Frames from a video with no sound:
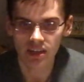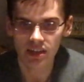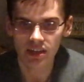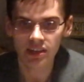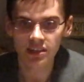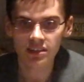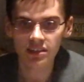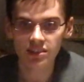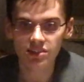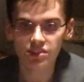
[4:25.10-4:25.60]

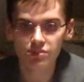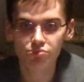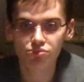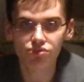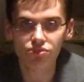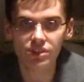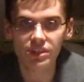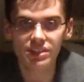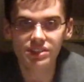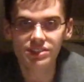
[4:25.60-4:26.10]
In this
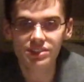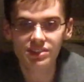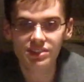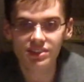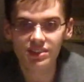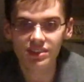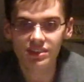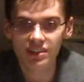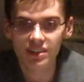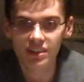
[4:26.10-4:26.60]

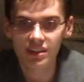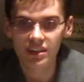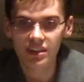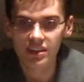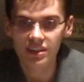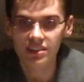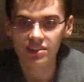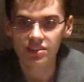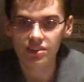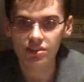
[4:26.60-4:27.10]
prince,
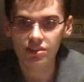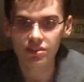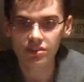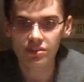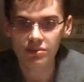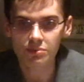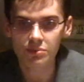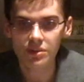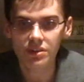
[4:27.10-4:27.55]
there